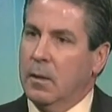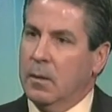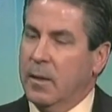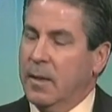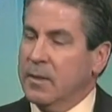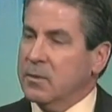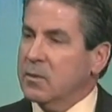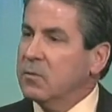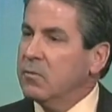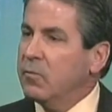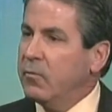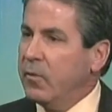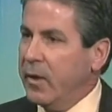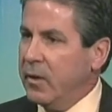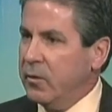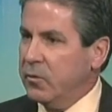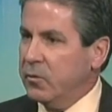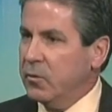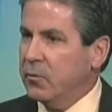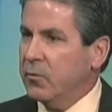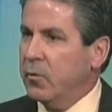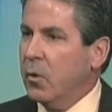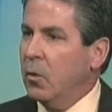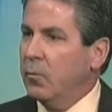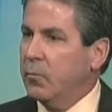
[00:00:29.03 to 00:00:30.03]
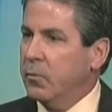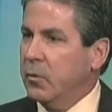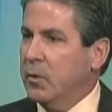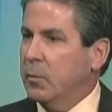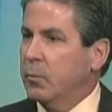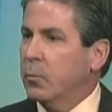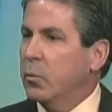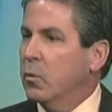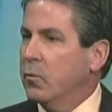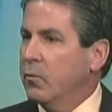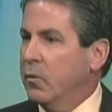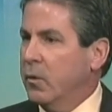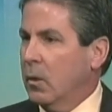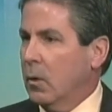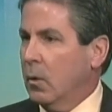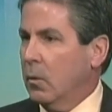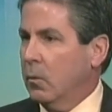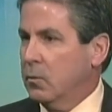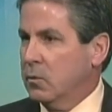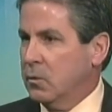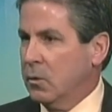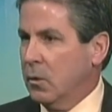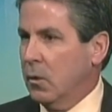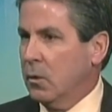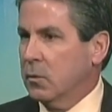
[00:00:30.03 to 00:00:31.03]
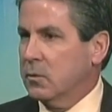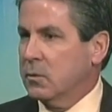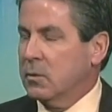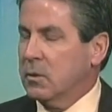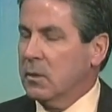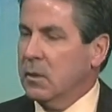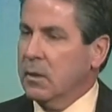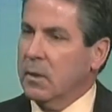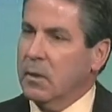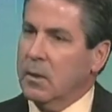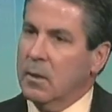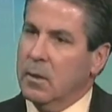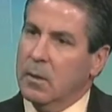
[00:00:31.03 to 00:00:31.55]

less invasive, hopefully improving our results.